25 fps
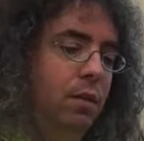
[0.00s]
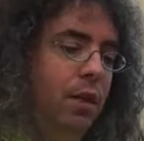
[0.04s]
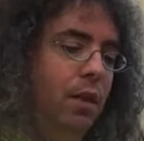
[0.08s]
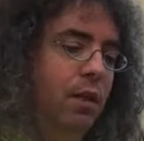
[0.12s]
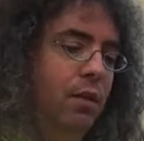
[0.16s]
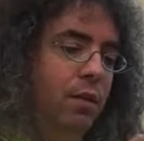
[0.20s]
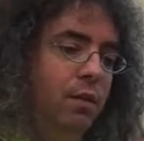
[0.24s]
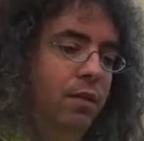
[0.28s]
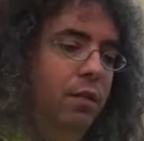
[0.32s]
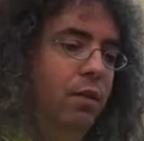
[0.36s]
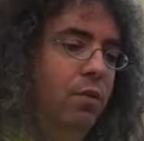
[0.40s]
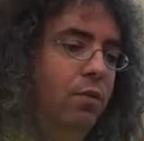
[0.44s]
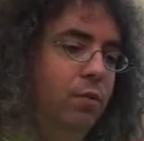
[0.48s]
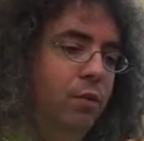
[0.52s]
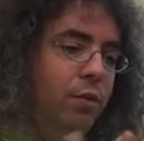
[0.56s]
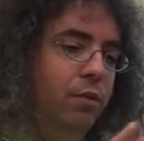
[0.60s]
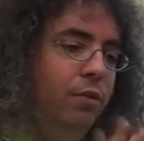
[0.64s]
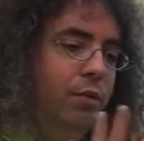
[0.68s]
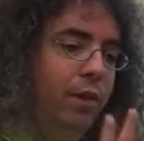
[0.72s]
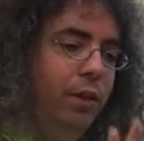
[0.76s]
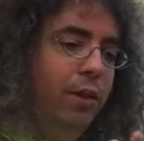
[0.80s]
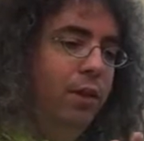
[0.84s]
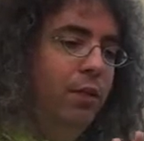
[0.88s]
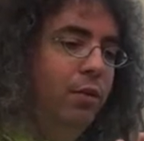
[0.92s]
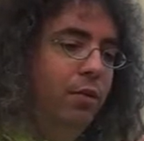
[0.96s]
individual
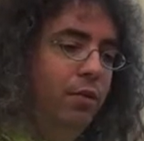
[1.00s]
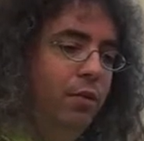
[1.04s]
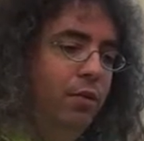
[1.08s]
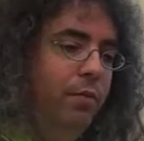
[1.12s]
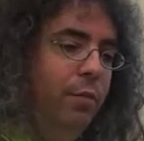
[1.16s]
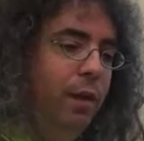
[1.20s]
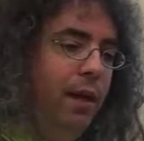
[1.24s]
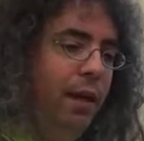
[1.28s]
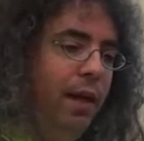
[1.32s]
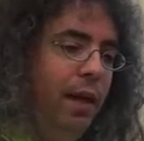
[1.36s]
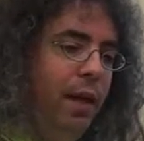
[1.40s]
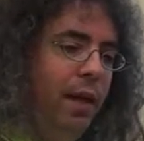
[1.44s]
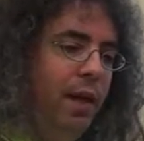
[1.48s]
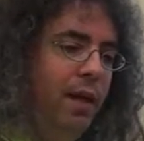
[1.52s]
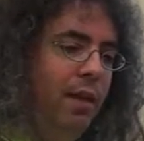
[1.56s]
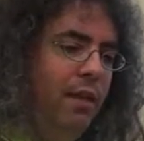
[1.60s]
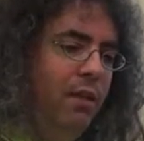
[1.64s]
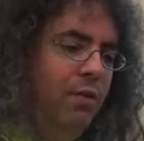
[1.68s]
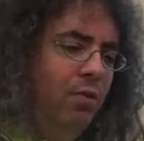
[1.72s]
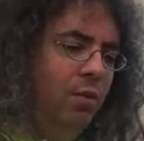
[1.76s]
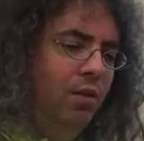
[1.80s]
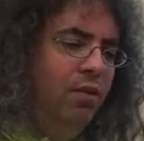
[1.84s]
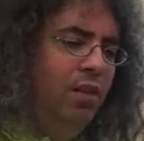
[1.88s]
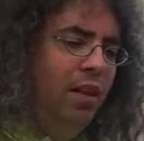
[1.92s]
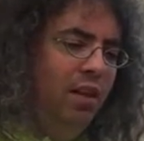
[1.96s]
fingers of my
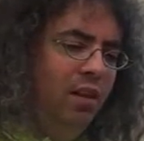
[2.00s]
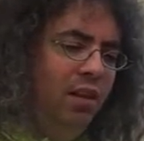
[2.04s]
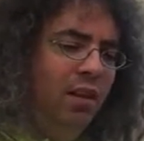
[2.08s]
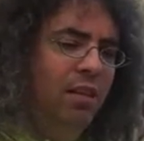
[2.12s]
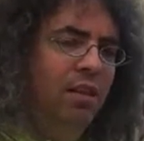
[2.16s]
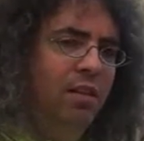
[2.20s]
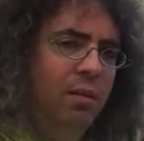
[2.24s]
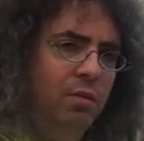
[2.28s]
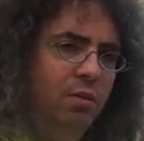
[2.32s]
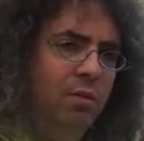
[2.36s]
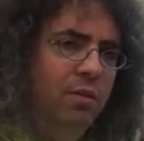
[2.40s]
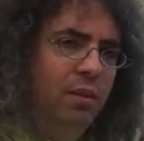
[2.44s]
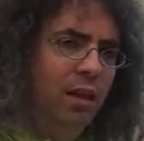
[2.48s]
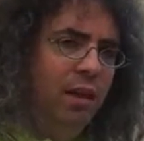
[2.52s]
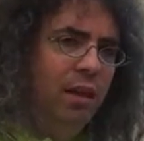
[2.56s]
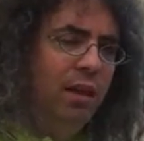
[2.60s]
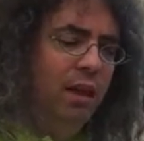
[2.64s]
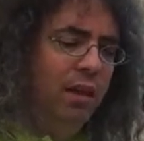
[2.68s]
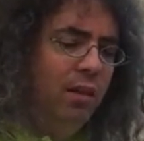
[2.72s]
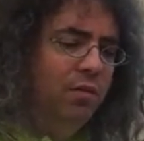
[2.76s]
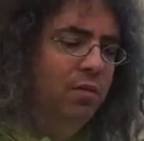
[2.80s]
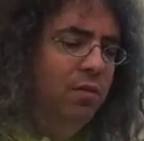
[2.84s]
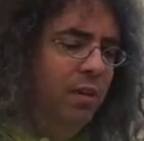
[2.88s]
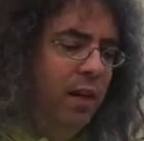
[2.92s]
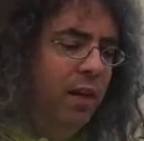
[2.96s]
hand, which I
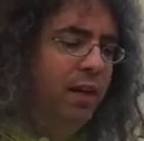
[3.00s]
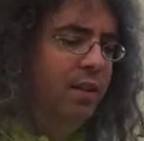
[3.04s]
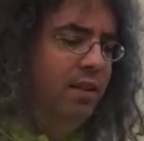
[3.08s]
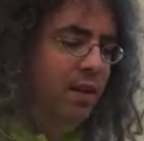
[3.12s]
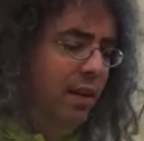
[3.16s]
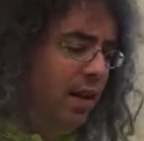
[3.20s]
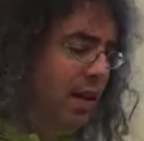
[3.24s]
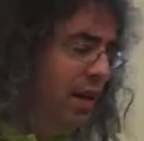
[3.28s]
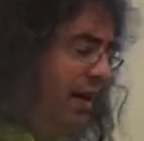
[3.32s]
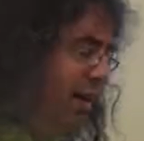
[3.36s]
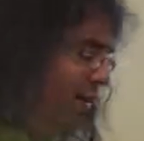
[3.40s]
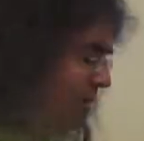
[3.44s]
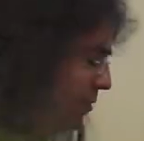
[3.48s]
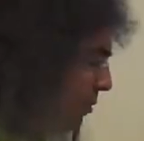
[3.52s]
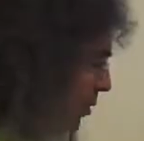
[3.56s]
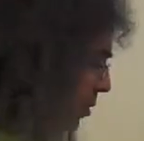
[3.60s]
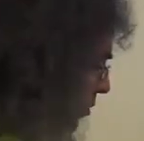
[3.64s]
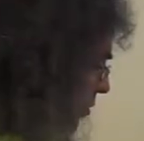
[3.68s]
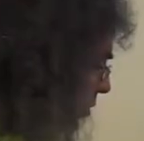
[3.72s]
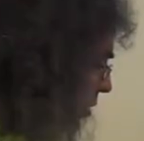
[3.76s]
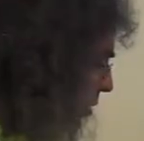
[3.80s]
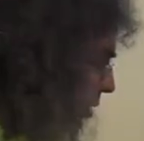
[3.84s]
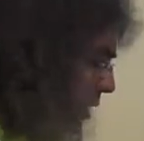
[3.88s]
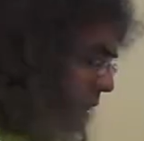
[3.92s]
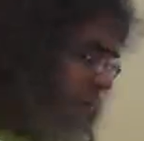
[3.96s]
kind of like to have
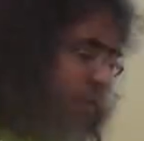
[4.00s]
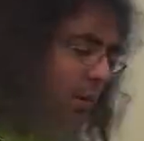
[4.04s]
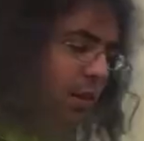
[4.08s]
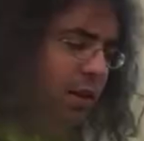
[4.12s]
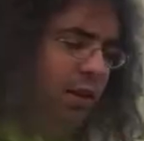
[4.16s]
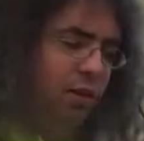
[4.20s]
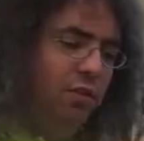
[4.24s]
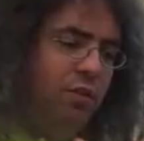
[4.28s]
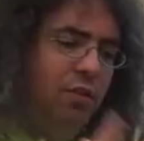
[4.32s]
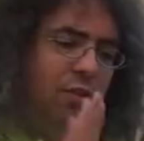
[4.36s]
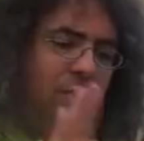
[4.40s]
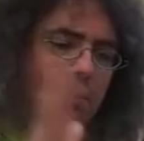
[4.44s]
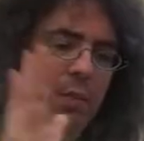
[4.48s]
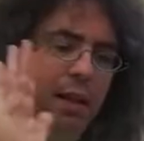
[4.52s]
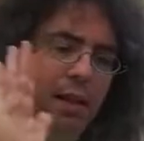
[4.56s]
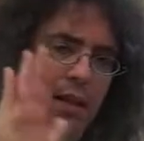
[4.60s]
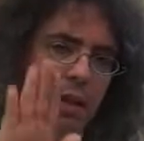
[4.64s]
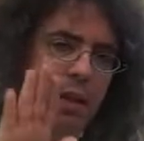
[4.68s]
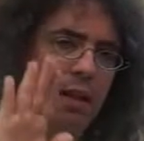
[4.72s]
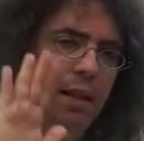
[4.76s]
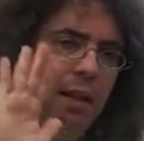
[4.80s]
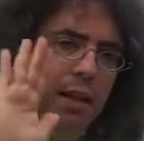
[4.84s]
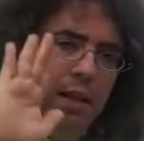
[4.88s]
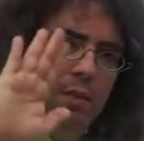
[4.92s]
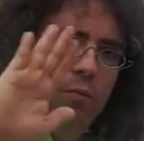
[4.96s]
most of the time. But let's just make
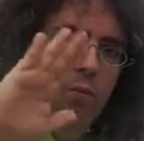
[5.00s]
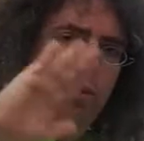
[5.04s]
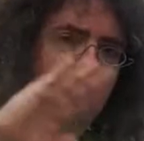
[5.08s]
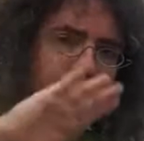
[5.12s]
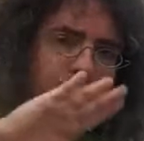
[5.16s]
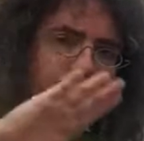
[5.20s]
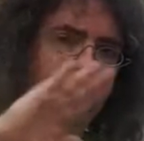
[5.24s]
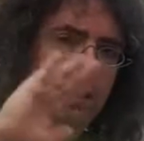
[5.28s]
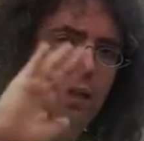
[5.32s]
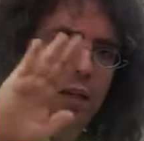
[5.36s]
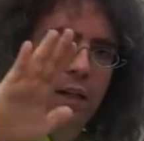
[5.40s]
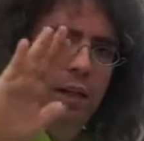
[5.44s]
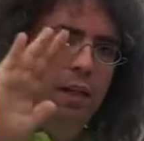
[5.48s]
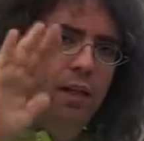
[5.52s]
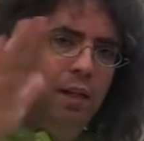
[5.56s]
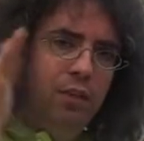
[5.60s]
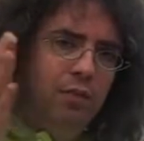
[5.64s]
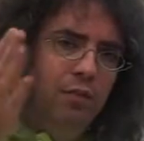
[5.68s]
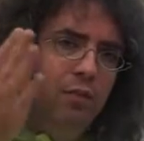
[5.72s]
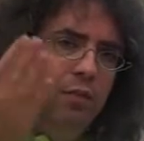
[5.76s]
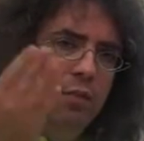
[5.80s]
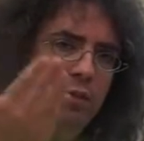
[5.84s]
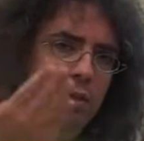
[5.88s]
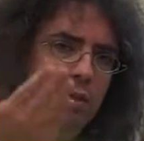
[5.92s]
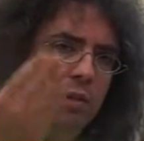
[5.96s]
it like one big
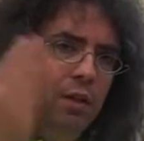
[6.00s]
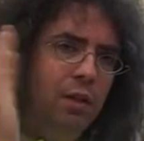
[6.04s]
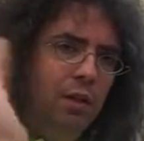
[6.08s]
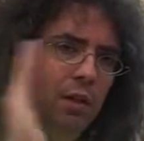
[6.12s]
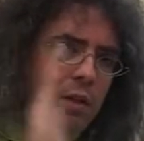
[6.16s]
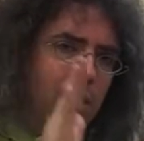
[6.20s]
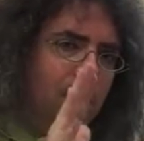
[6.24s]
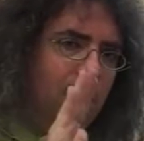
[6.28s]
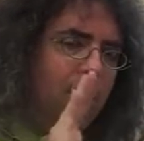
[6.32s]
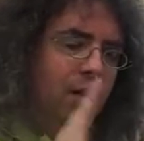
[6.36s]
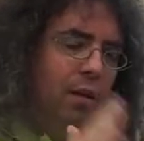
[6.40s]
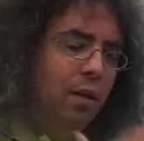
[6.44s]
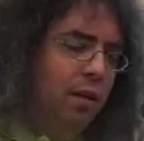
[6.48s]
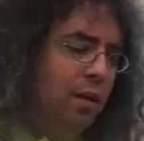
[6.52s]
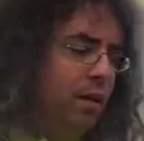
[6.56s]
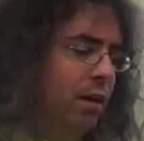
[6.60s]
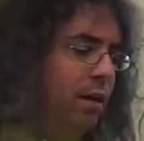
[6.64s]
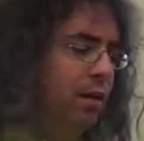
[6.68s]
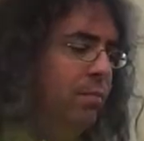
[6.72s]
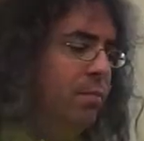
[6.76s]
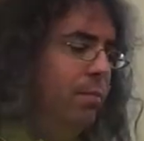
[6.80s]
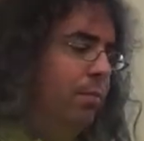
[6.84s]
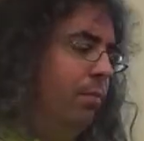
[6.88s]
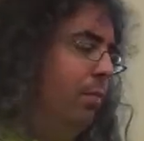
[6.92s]
cluster thing. Like